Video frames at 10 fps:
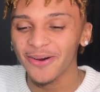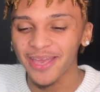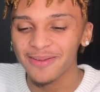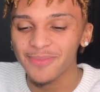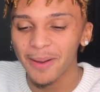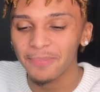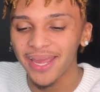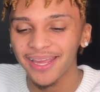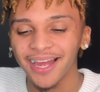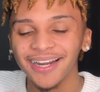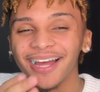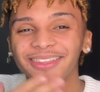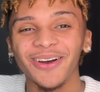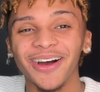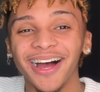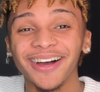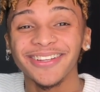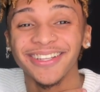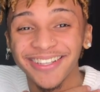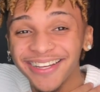okay, my bae. And I thought,
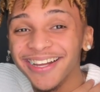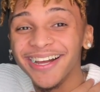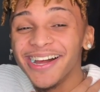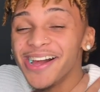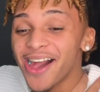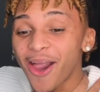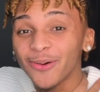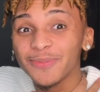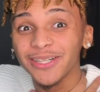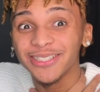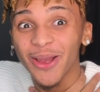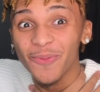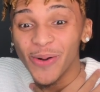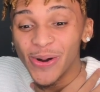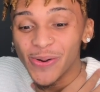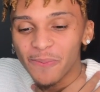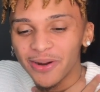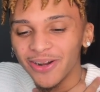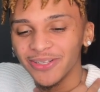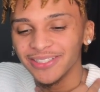I, I was about to say, whoa,
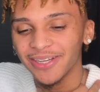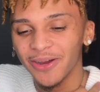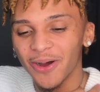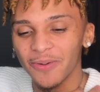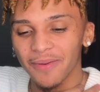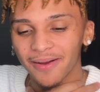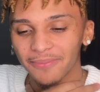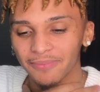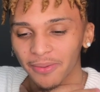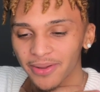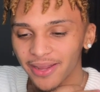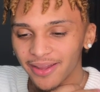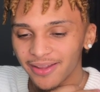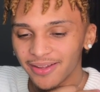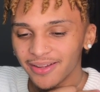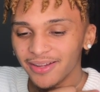but no, he said, oh, my, my bad.